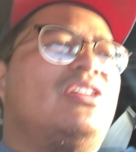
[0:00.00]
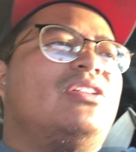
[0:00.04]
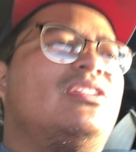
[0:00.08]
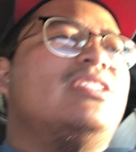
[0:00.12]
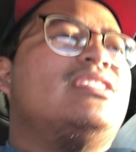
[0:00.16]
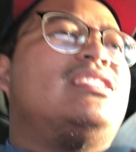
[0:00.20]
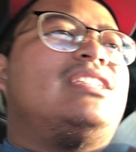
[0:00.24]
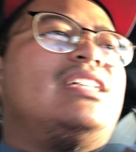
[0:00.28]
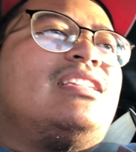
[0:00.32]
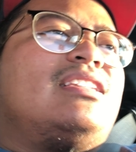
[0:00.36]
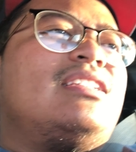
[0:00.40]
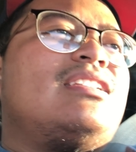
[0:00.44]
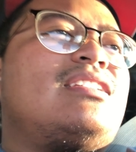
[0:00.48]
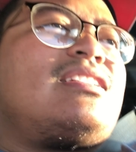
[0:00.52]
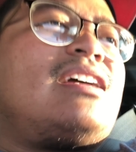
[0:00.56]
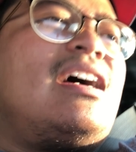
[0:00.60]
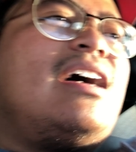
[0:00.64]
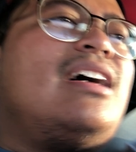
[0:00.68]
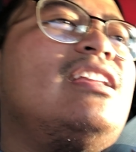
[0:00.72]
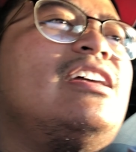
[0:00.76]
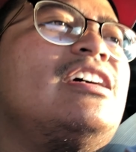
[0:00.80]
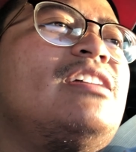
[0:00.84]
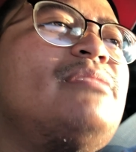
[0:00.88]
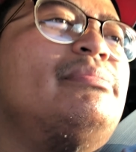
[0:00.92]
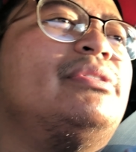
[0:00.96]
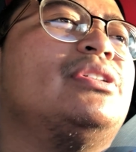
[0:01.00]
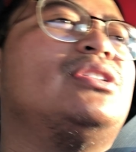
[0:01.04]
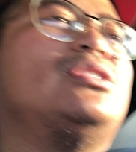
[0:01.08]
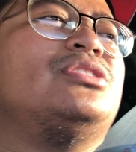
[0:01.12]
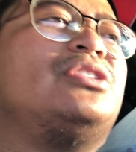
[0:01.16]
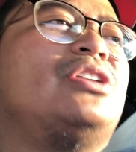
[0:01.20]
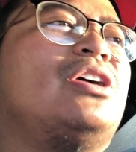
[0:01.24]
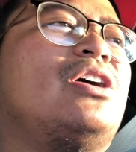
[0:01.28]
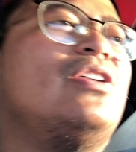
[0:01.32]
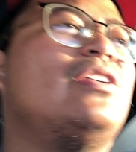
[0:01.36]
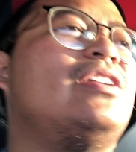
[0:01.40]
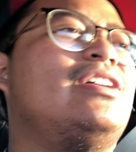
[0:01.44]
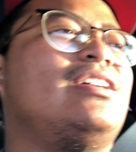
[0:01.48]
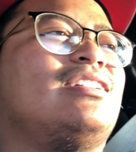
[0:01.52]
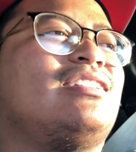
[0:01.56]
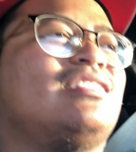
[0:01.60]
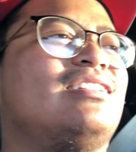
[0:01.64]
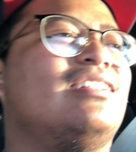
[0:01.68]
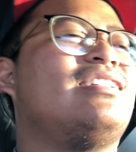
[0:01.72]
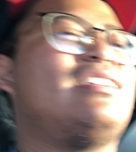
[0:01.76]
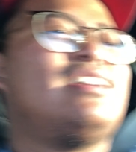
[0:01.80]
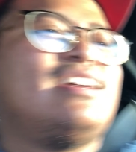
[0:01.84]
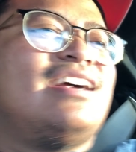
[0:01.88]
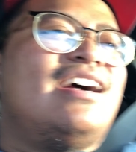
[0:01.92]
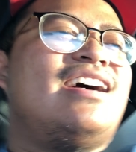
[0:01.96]
know, let's get the Skyline build going.
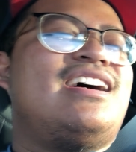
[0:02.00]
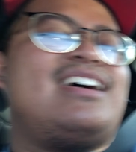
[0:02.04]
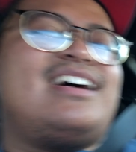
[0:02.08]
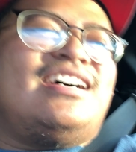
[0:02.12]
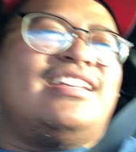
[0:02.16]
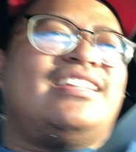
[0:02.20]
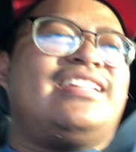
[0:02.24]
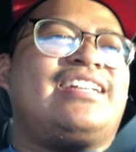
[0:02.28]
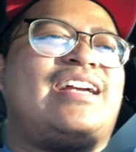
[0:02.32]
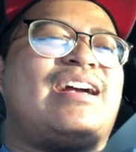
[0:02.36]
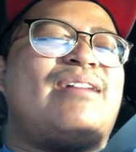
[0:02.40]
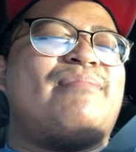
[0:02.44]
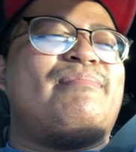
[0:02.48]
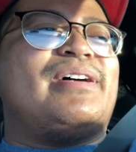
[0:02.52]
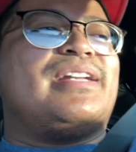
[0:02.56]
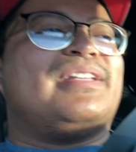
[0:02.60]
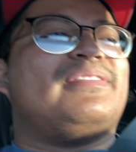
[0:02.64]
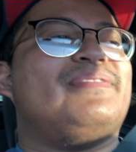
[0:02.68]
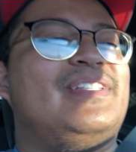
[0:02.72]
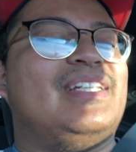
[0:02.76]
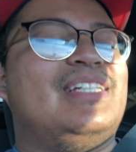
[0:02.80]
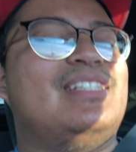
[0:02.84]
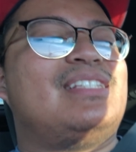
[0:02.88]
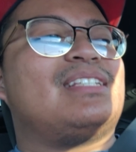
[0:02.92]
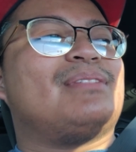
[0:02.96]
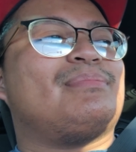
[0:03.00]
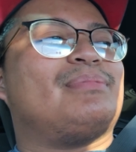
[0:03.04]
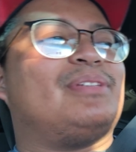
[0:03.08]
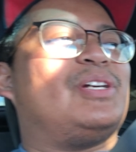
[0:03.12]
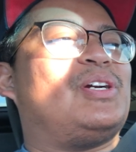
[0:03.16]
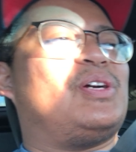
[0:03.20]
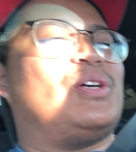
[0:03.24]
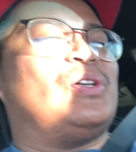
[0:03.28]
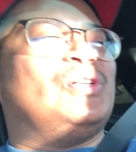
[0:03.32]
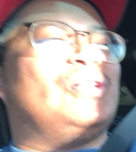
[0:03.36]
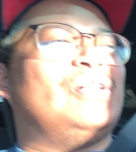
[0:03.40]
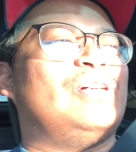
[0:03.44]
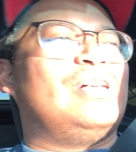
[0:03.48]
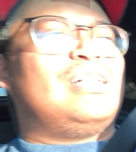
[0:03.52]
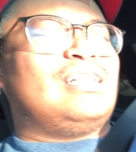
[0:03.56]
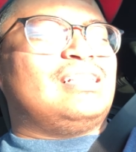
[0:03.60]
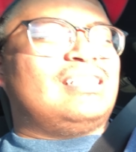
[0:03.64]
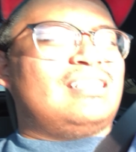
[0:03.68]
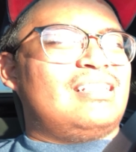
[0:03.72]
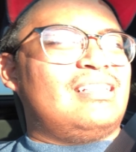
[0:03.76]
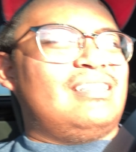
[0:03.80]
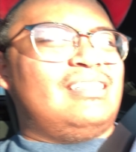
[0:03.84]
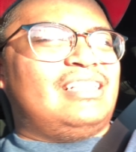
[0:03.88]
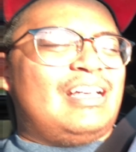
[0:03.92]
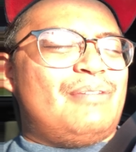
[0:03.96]
I think think I might have did something earlier
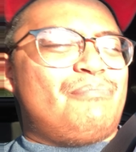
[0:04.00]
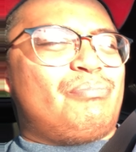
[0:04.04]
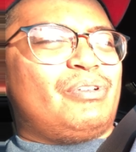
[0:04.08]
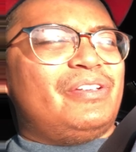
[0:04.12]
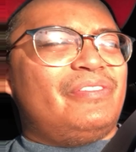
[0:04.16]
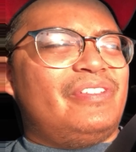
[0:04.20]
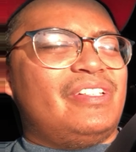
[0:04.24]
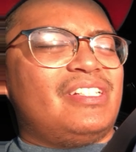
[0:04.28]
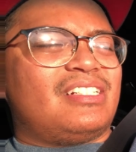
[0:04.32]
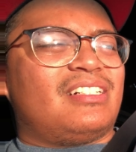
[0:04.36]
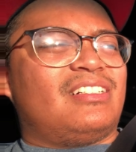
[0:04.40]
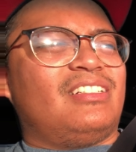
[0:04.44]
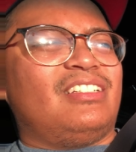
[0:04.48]
because in that previous